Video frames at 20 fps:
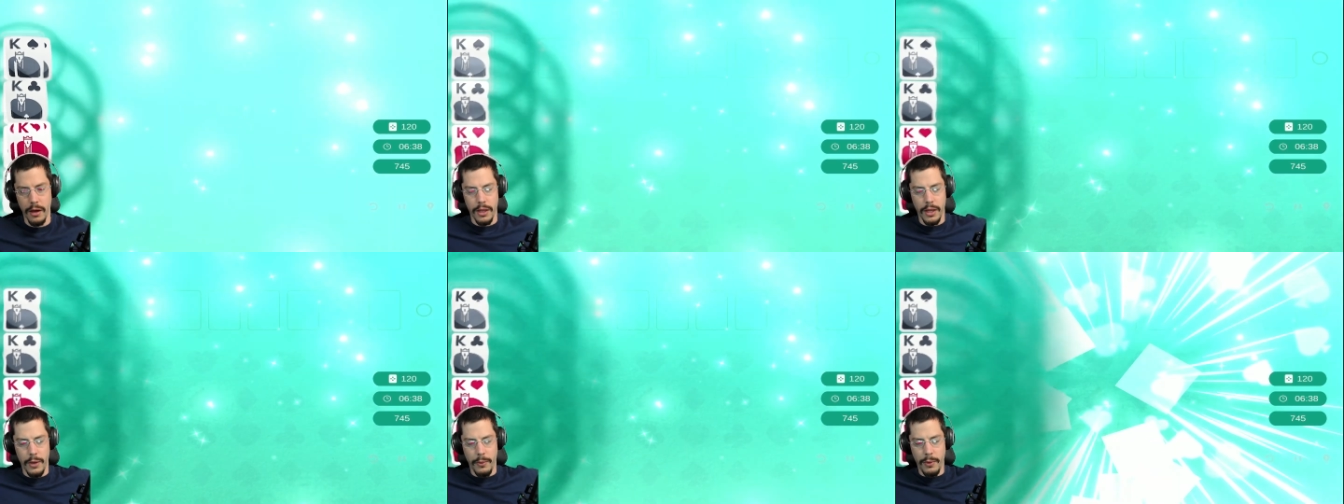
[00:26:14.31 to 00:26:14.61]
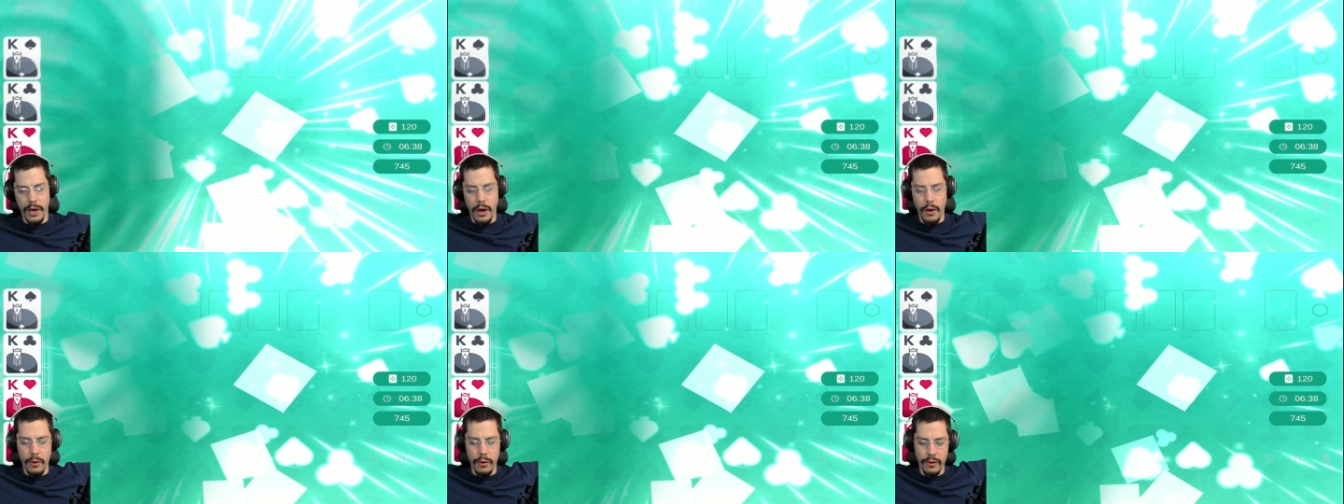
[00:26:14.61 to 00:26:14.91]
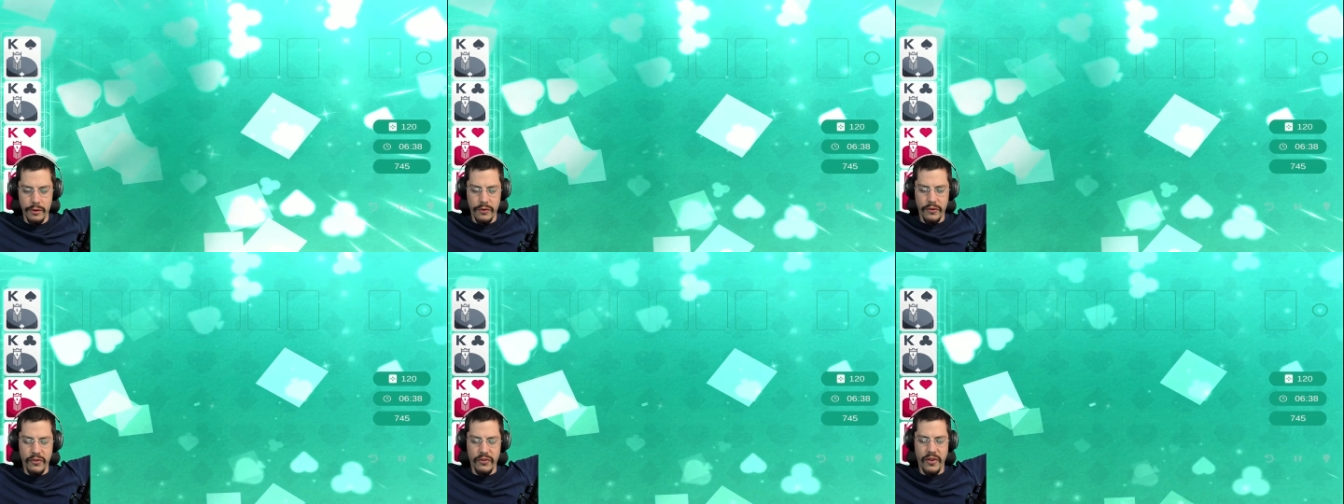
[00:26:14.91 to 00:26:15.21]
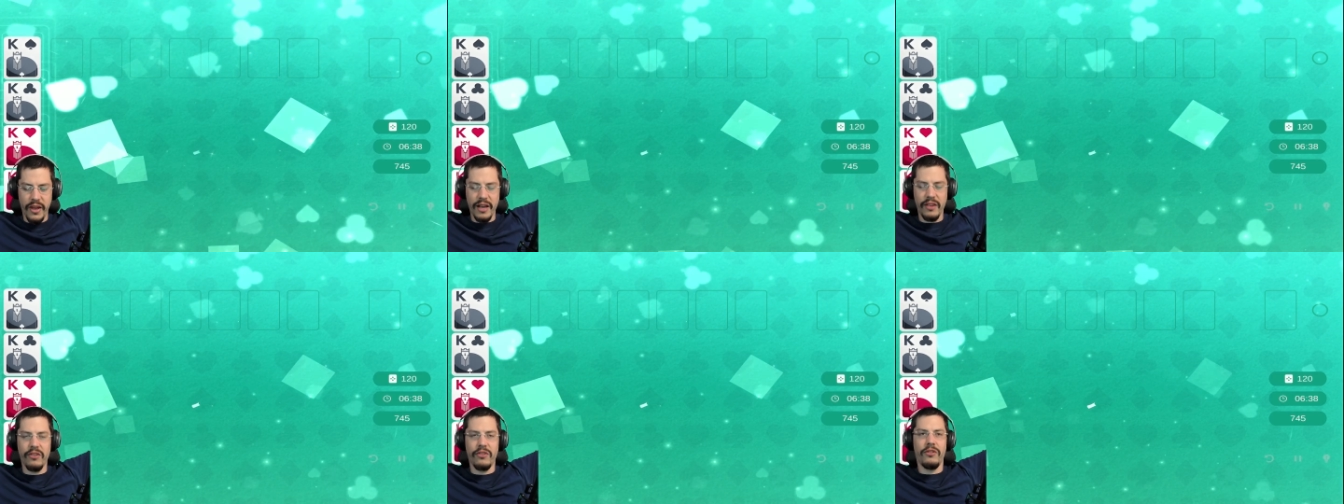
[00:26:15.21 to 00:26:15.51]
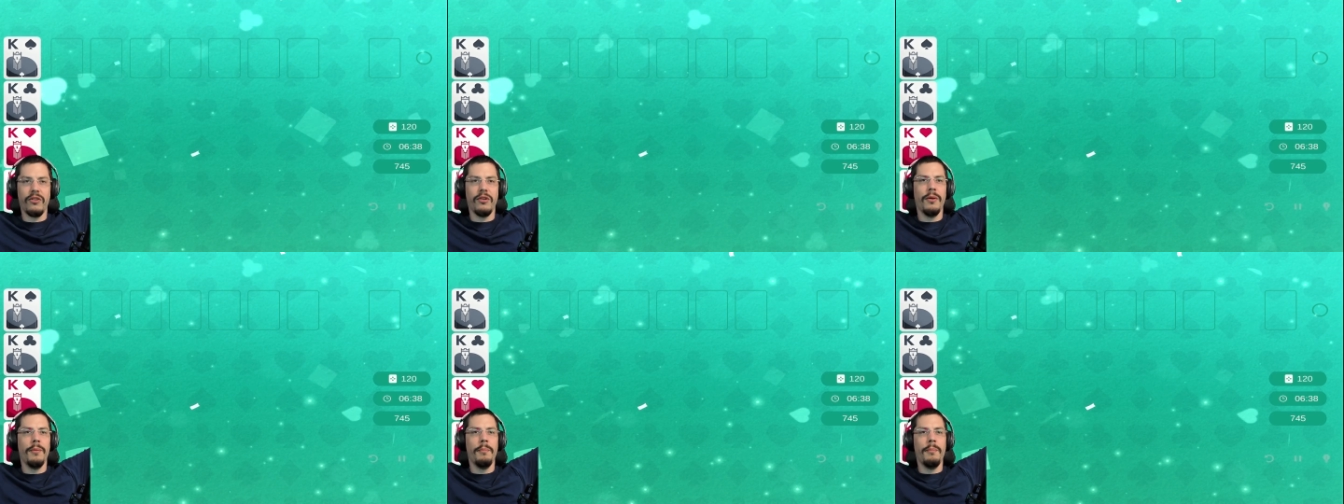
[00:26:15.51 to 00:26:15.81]
Here we go.
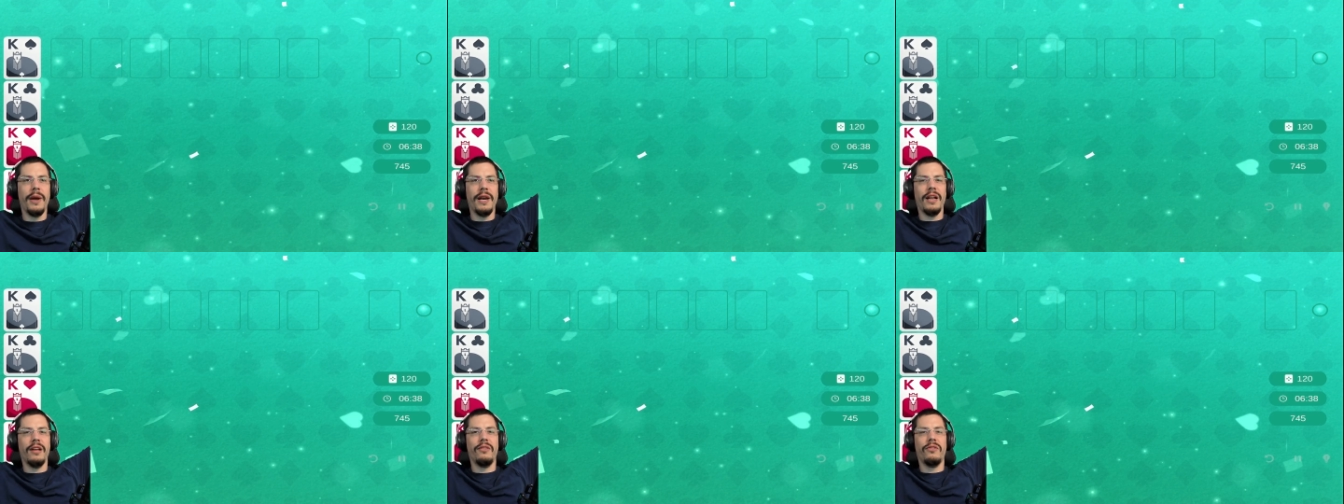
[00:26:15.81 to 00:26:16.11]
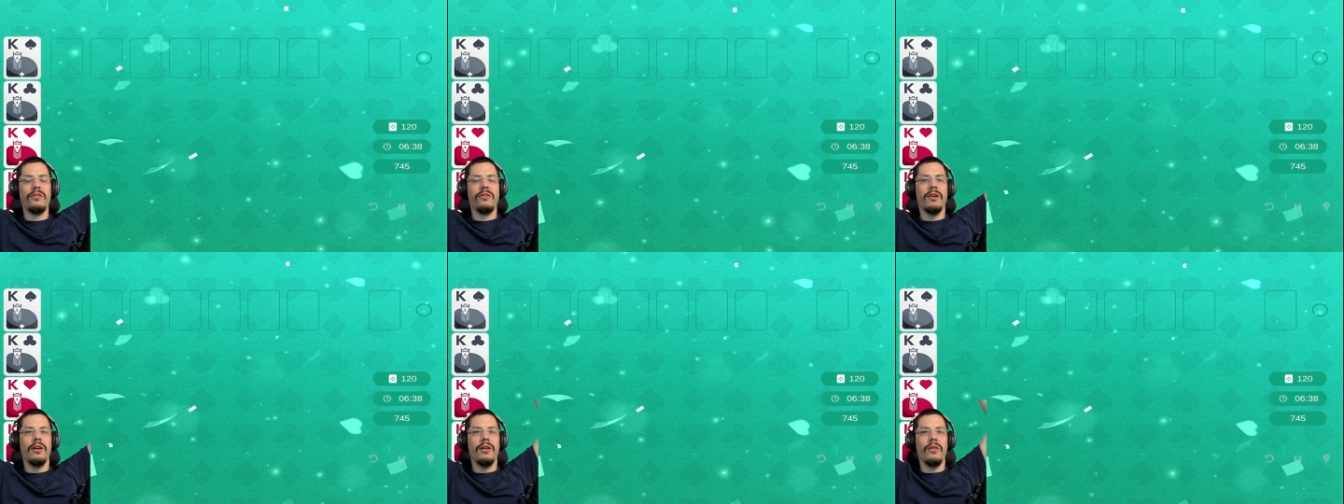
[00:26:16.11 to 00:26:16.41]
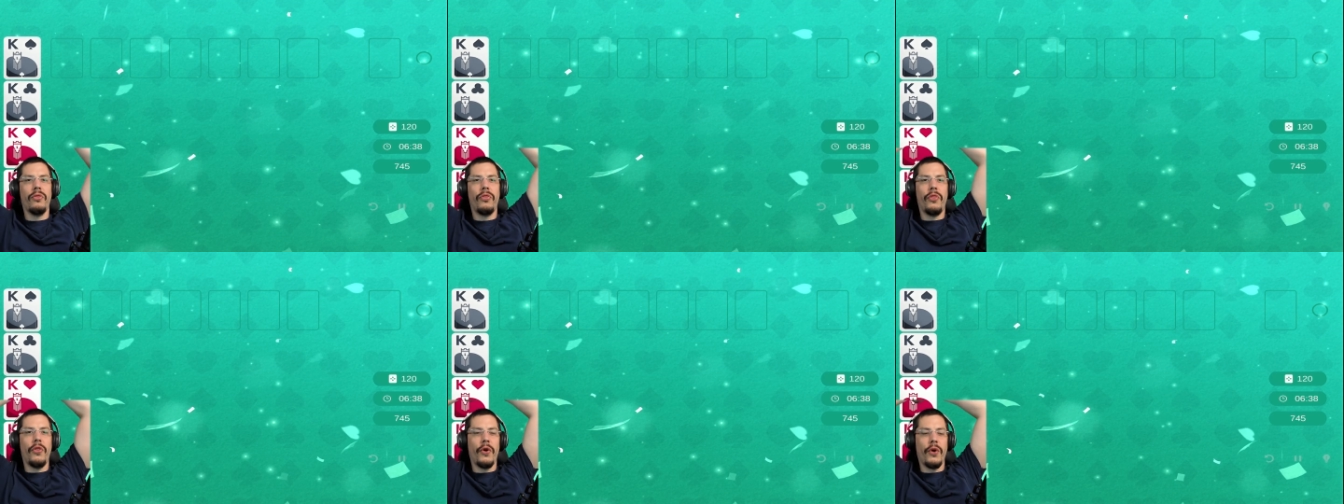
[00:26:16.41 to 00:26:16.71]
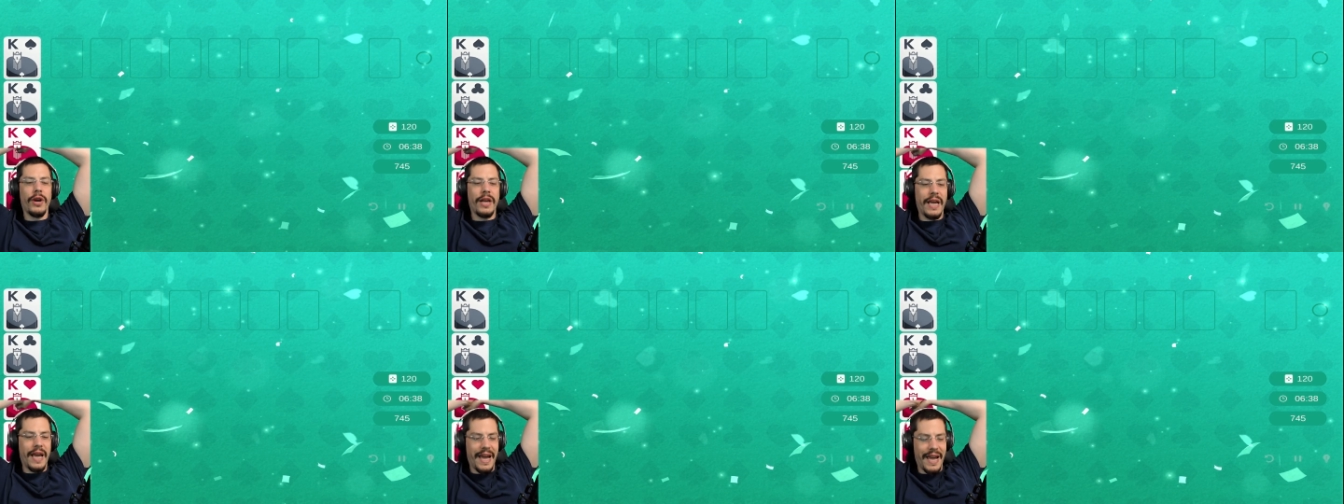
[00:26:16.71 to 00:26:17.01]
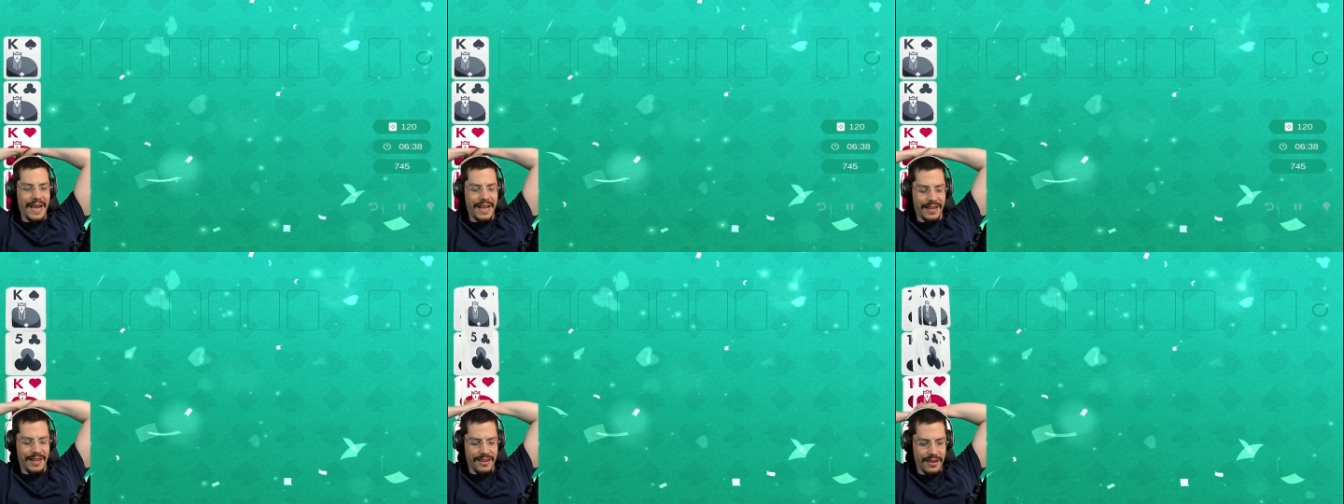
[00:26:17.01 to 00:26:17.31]
6 minutes
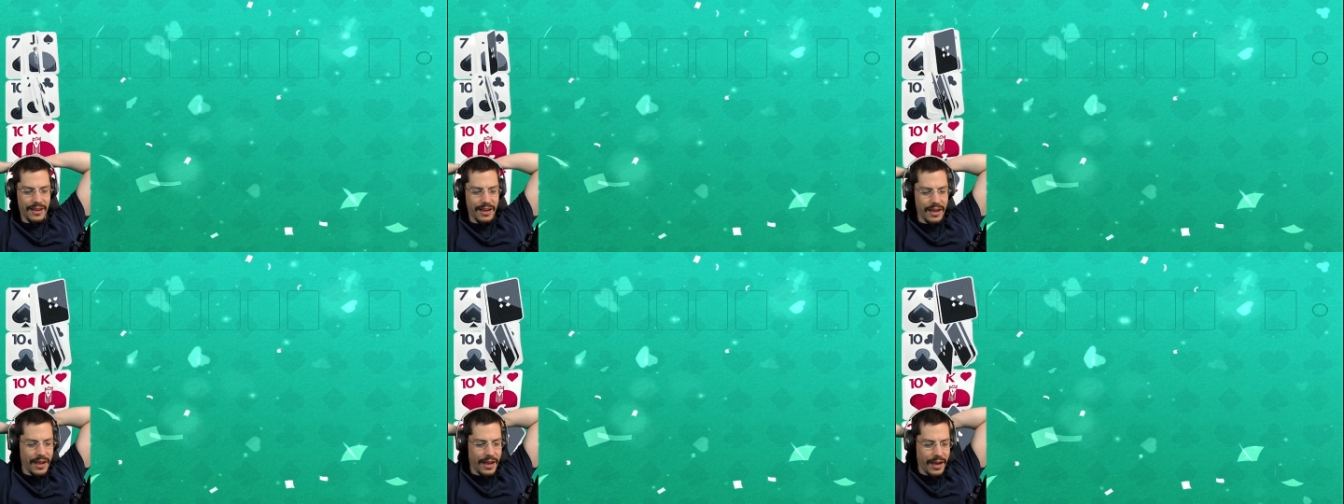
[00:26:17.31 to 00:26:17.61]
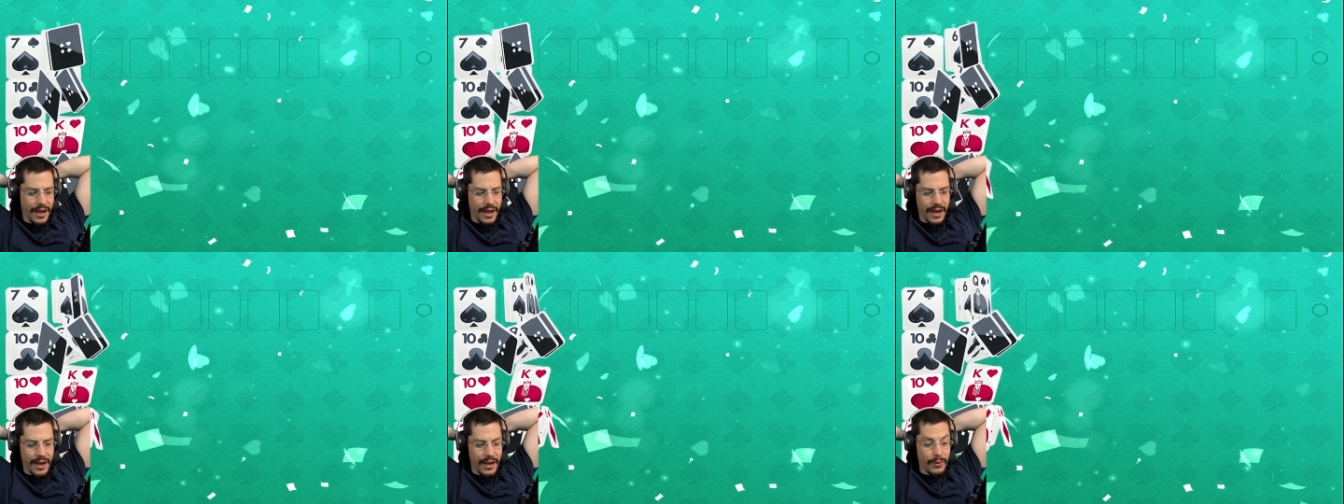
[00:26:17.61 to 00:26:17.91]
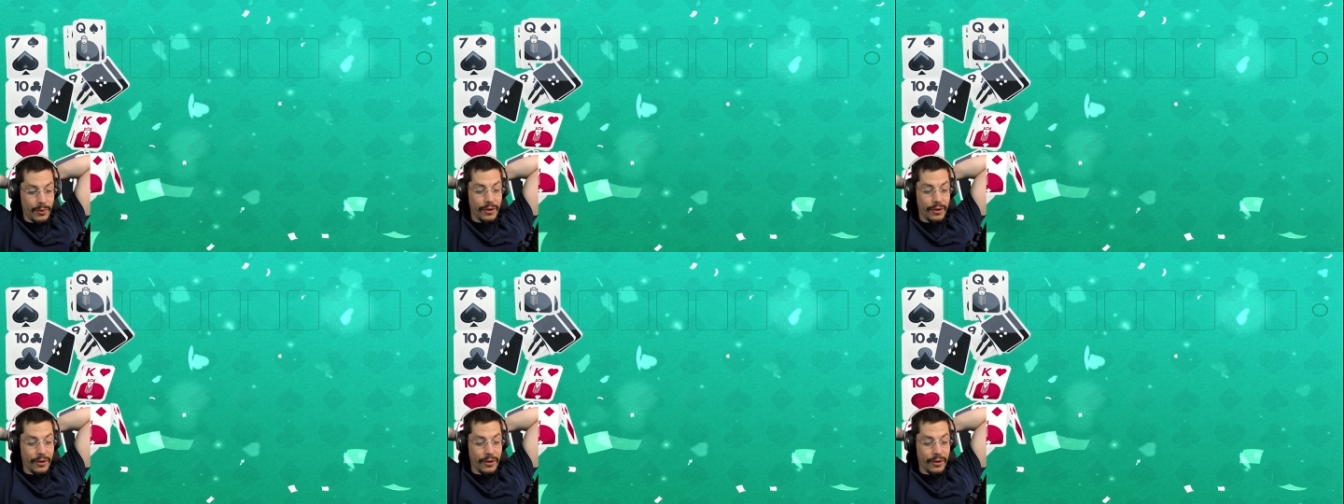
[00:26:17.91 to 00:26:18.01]
38. It